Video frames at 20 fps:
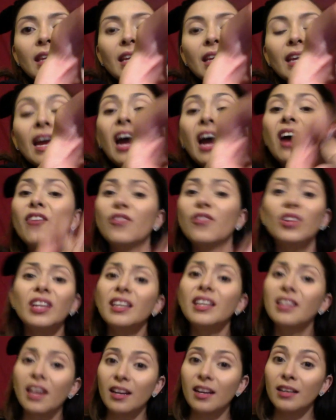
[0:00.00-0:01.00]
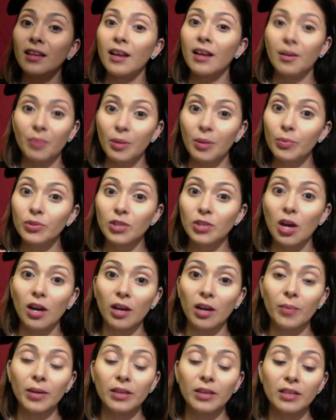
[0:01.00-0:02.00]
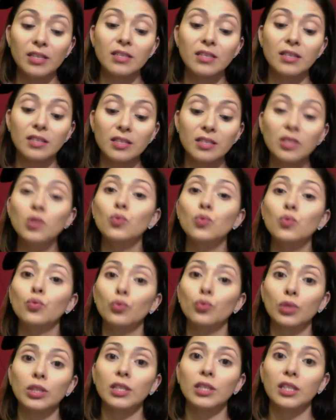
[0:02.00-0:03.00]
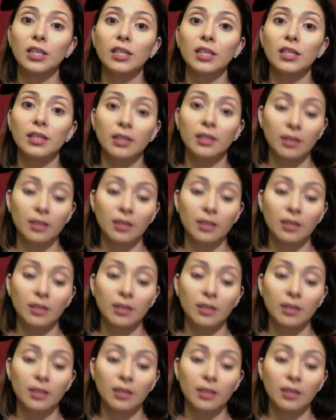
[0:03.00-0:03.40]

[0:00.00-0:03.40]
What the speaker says: I feel like not a lot of people talk about this, and this is really good.